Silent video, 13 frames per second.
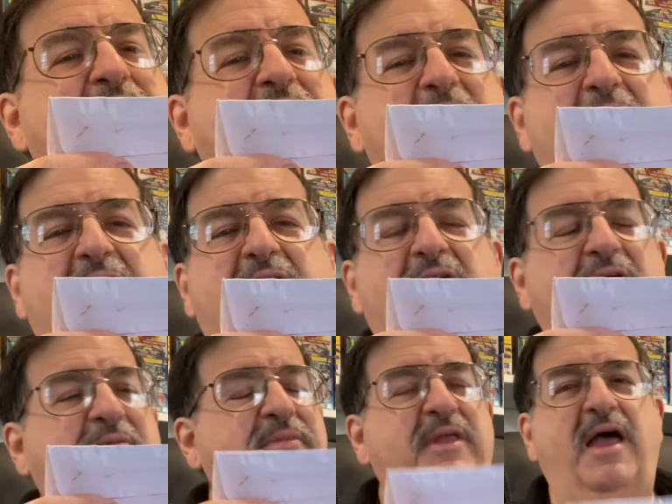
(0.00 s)
it to me
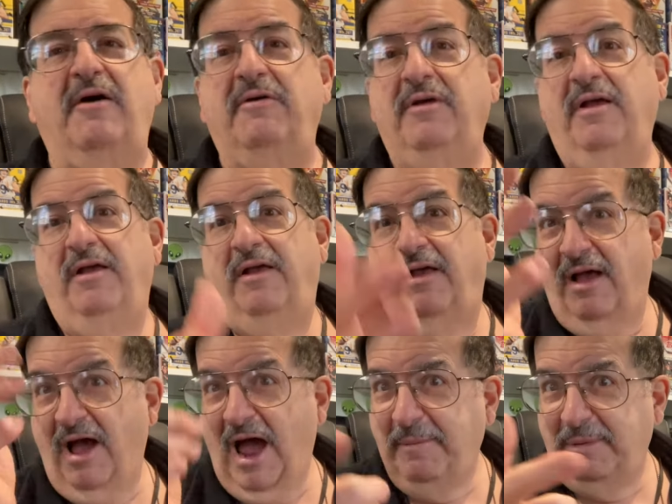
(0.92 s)
here. Now,
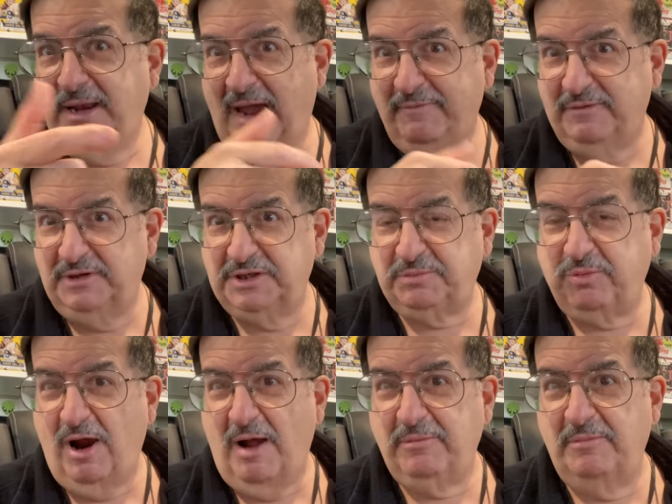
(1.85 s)
I've been having this
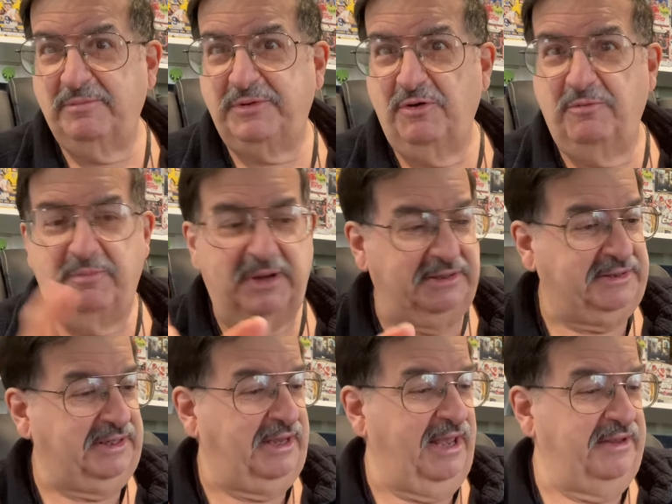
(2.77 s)
problem too,
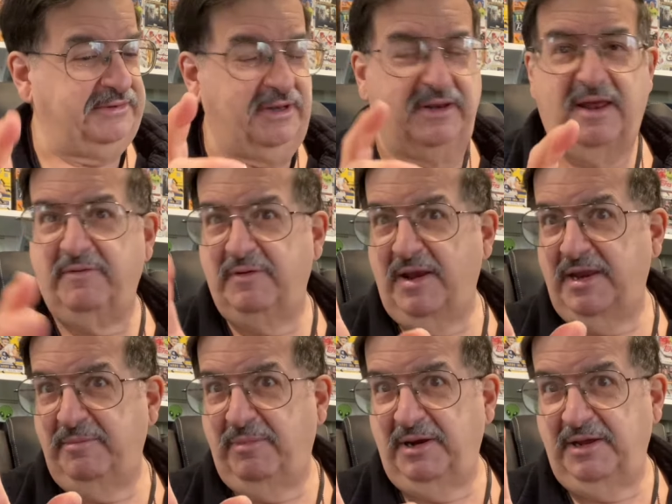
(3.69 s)
BCS, and
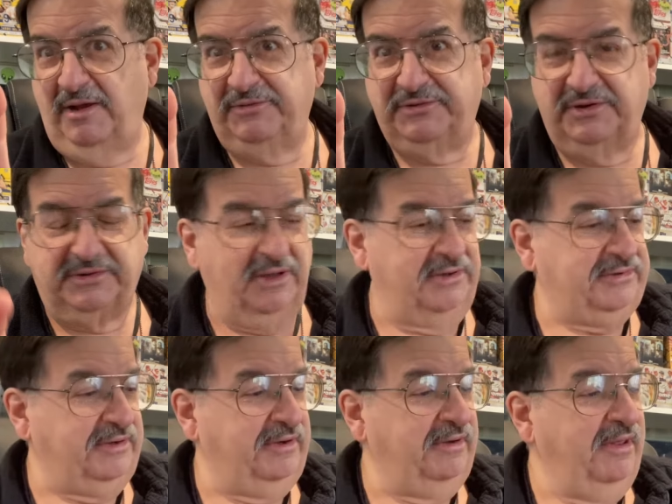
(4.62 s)
anybody else that's
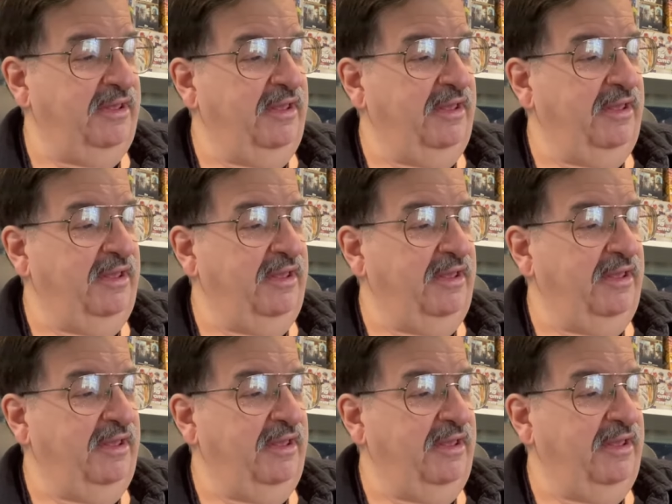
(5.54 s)
listening.